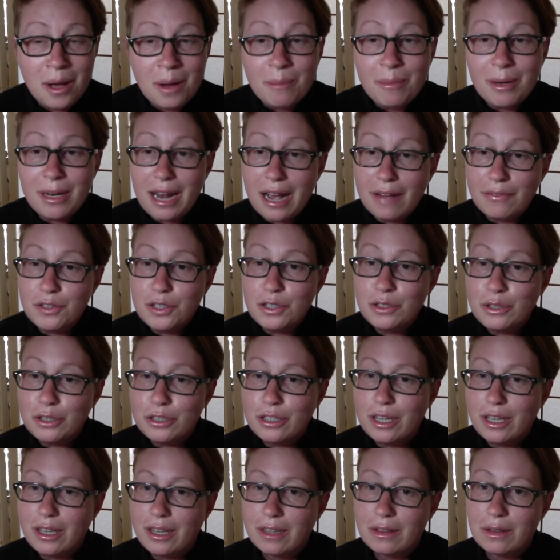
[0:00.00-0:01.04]
But after
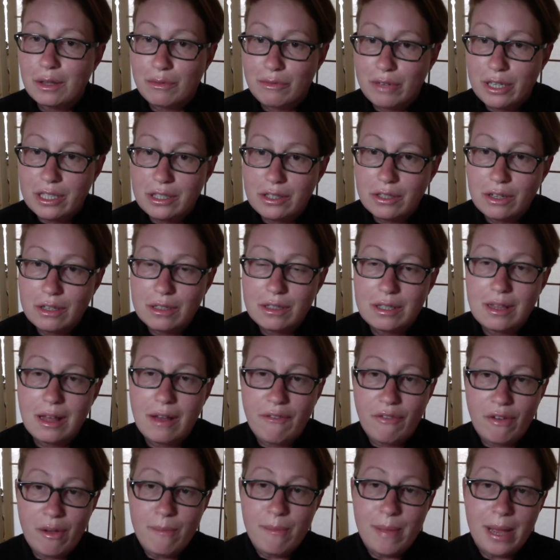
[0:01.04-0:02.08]
looking at the research
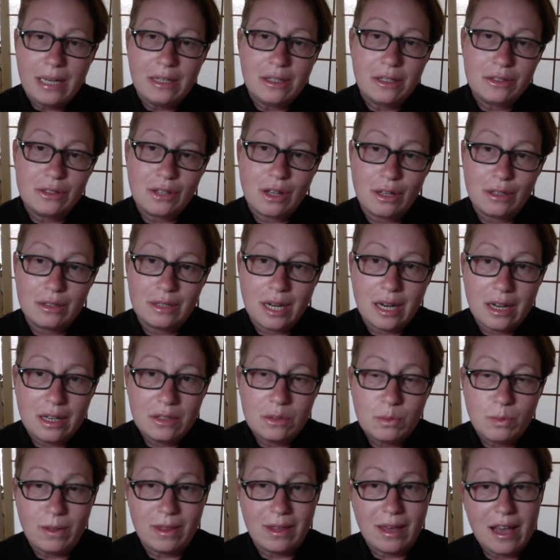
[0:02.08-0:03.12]
that Fenbendazole
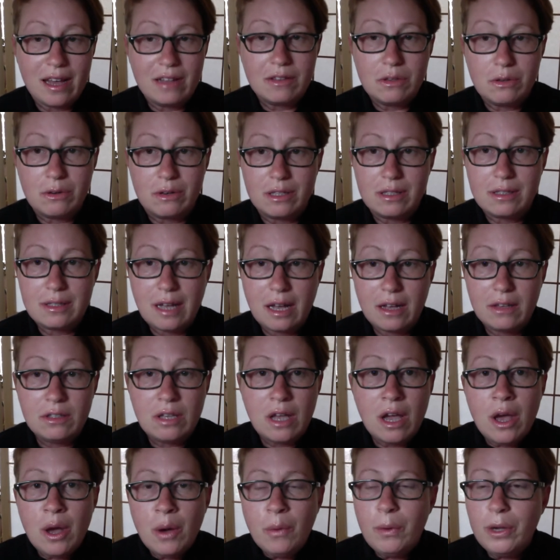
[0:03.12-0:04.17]
does with cancerous cells,
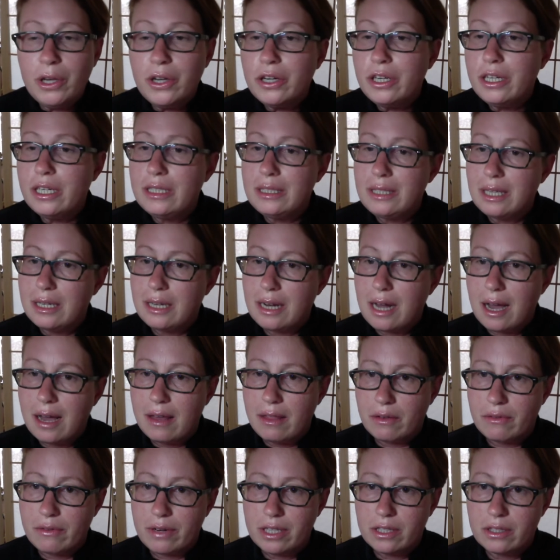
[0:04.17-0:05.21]
we couldn't deny
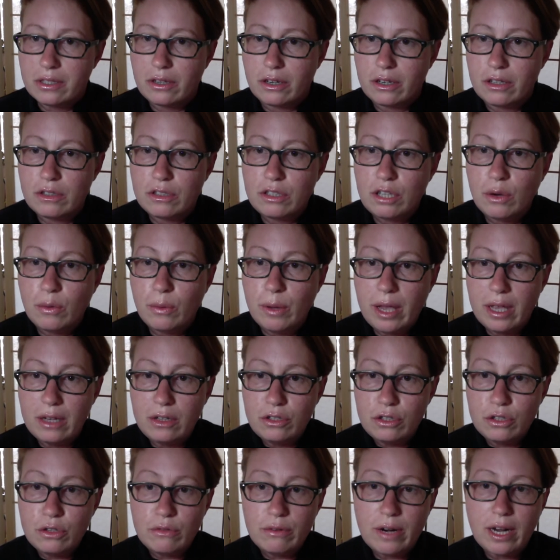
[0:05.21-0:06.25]
the research. So we
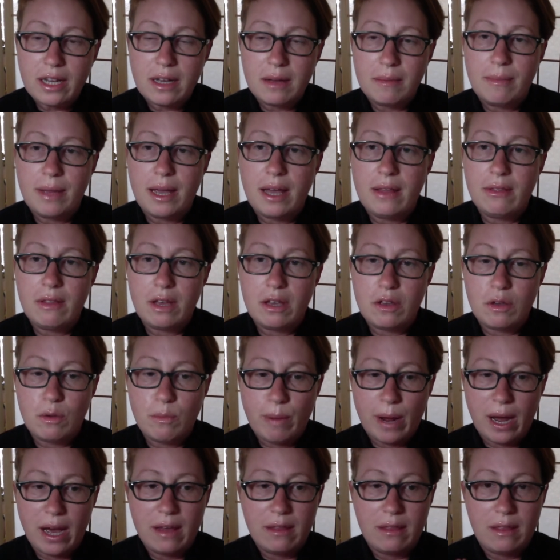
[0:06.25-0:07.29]
do recommend that you
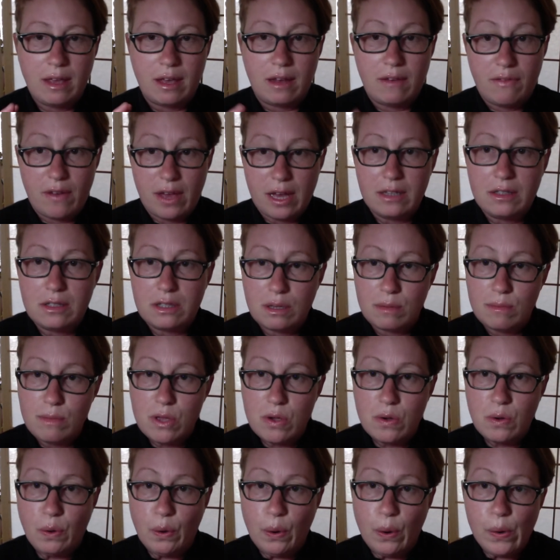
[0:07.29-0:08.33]
buy the Advanced
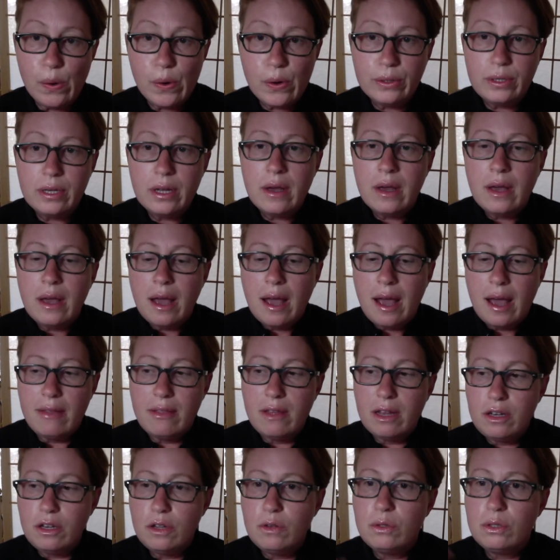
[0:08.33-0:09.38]
Immune Gold and
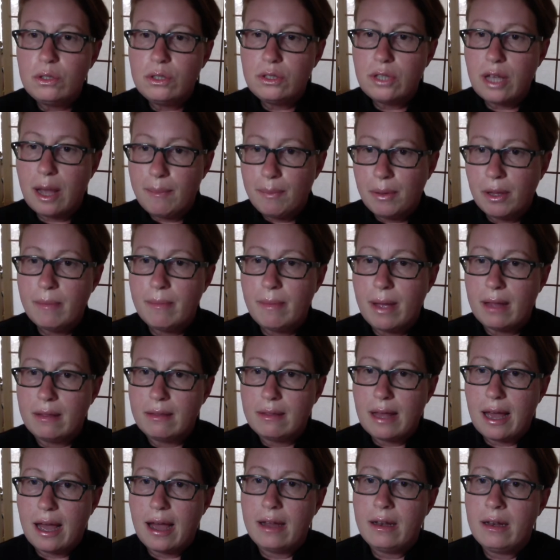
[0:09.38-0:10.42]
then you supplement
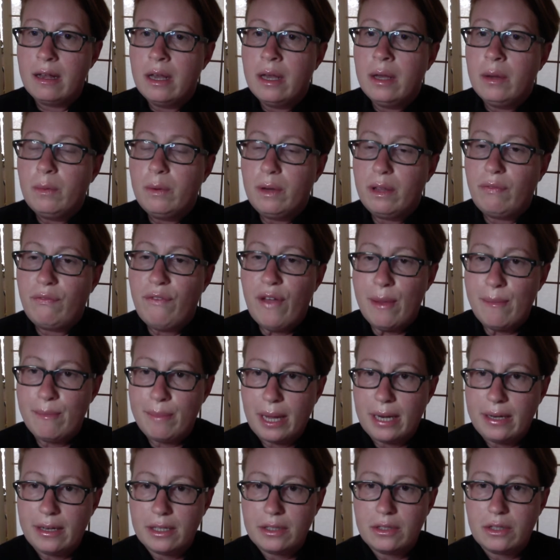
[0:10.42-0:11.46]
that with
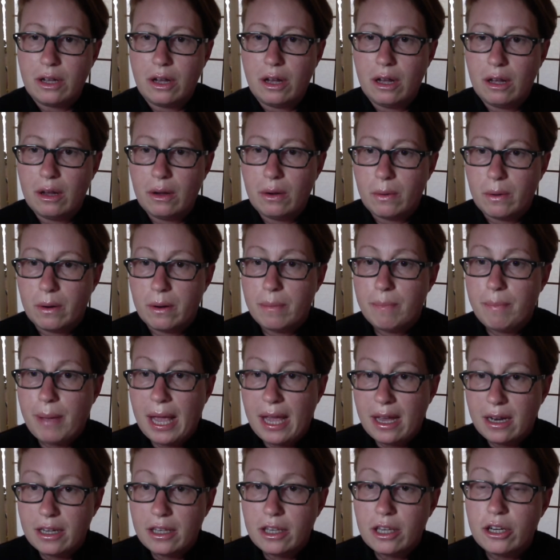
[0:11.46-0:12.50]
Fenbendazole, or
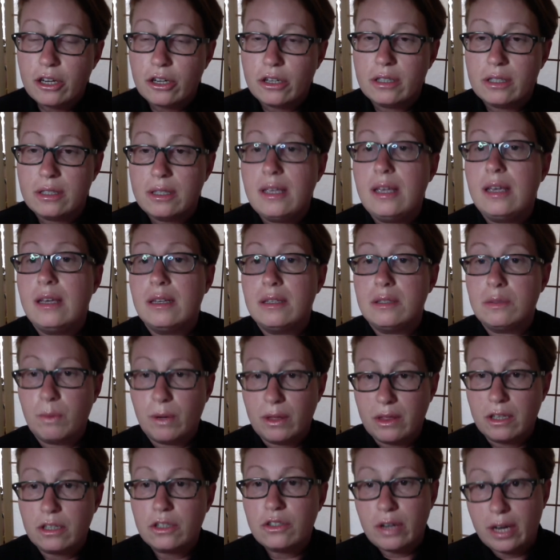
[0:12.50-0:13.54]
Panacure C is
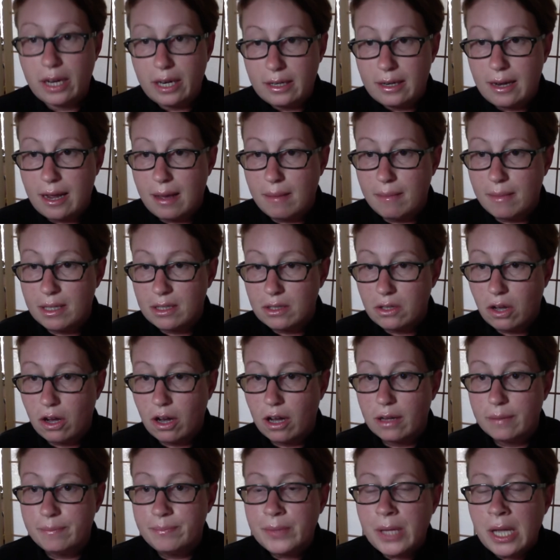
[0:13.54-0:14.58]
what the trade name is
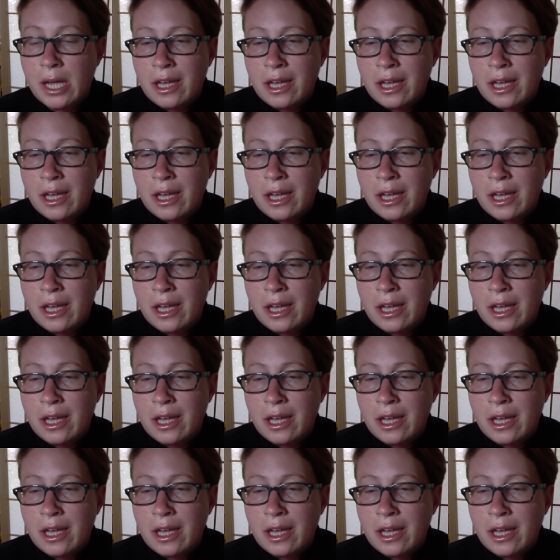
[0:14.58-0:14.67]
called.